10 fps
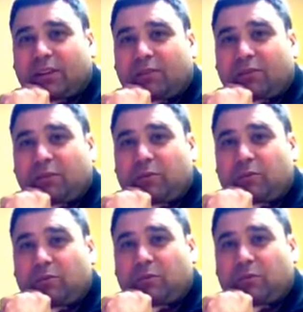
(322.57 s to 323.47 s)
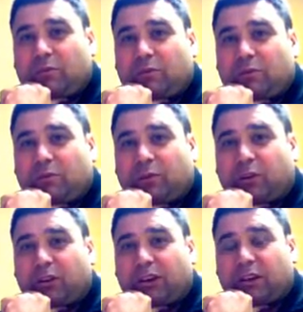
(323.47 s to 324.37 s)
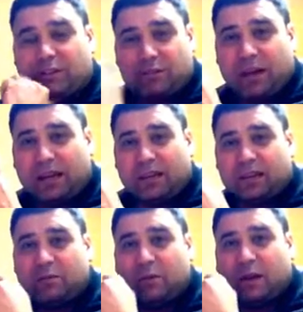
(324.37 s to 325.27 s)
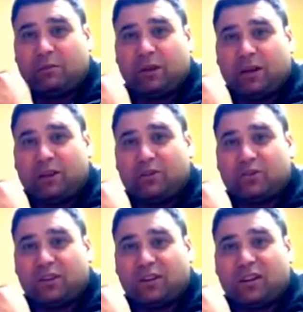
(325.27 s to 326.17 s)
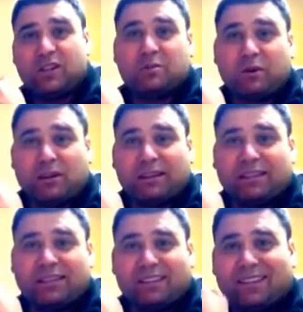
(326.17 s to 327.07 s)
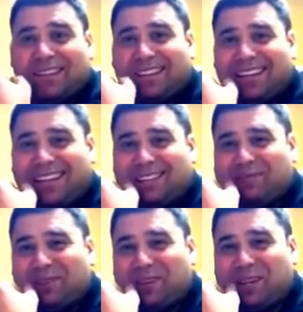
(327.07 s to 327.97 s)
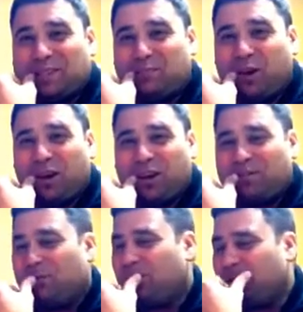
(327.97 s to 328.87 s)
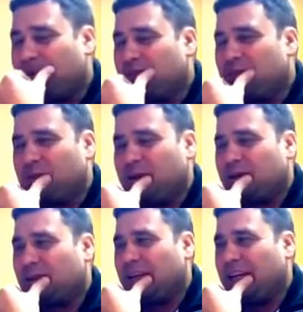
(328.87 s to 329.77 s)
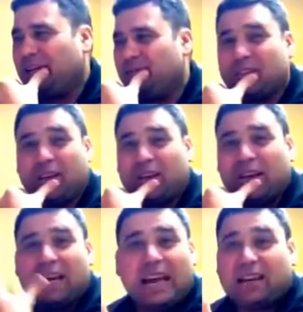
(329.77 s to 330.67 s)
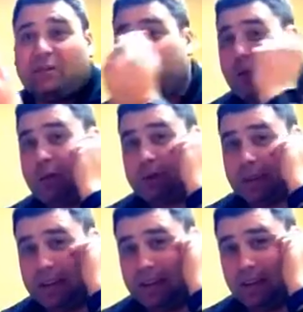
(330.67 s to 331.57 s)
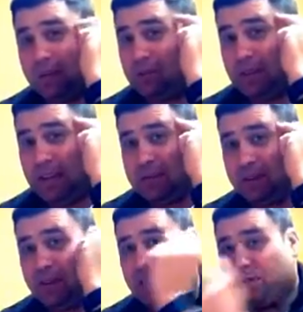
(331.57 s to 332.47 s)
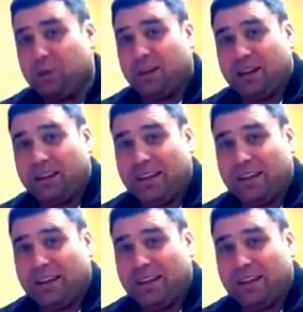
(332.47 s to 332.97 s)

for it, to me, to be a better user experience. But yeah, it's minor. So, hey, I'm rambling now. I really haven't got a lot for you.